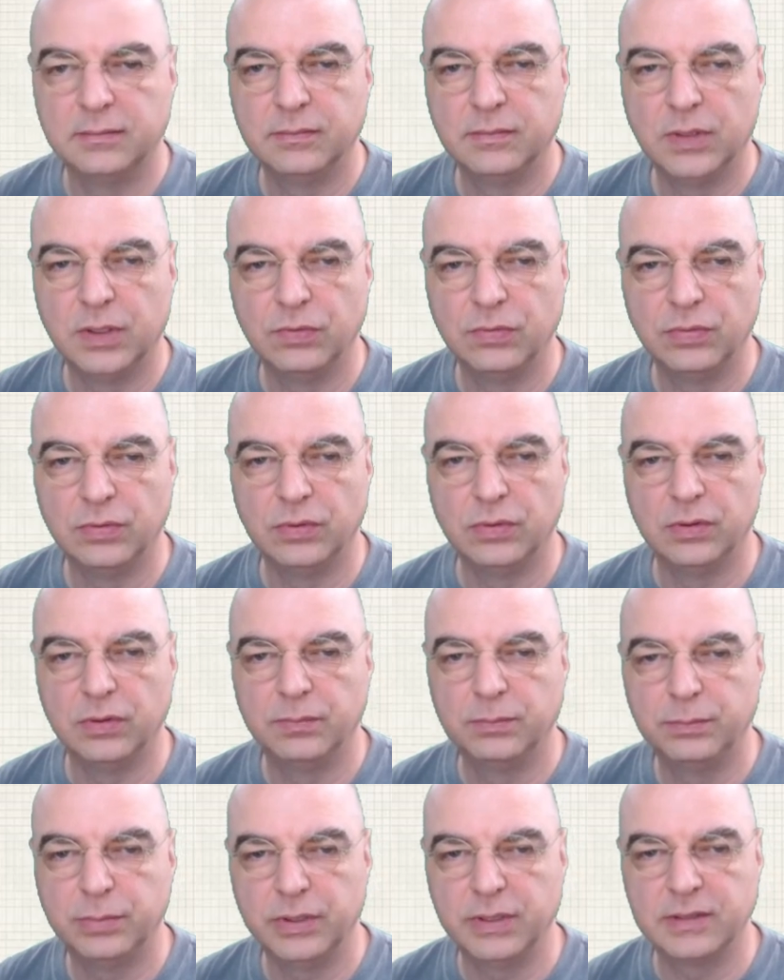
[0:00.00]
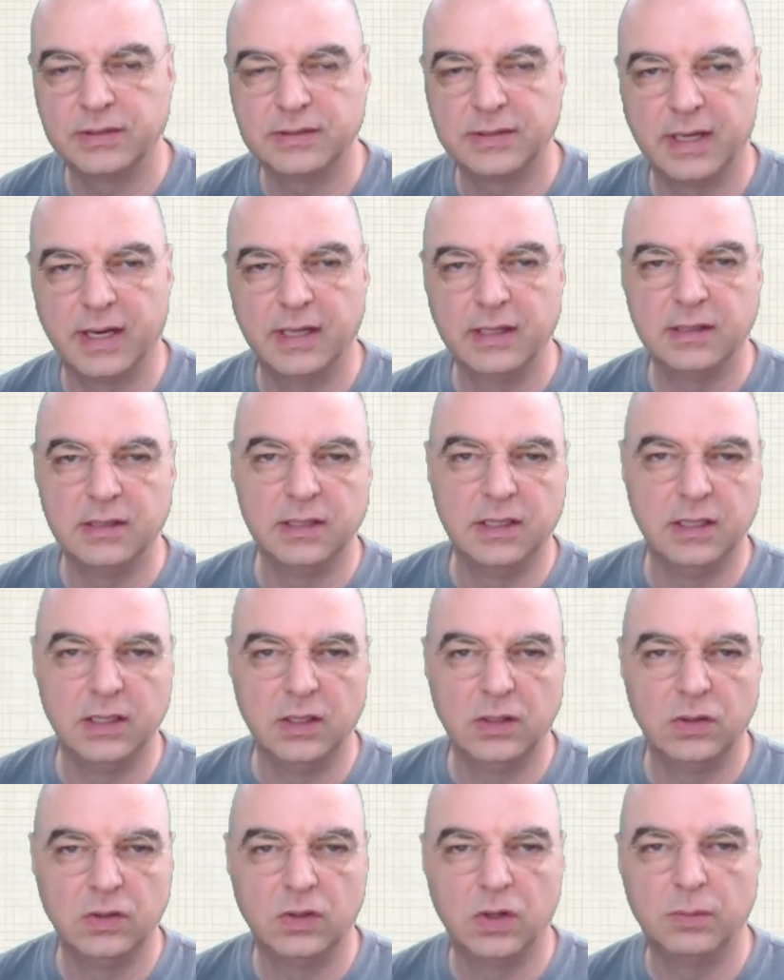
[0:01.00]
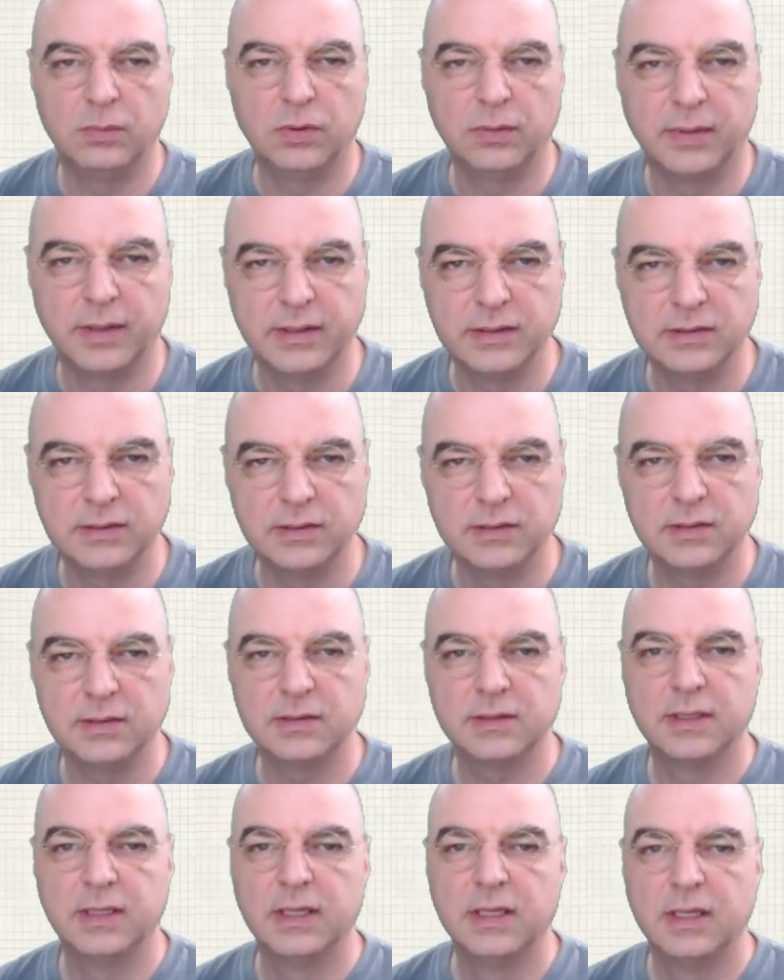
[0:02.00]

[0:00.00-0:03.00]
if you put aside the compromises,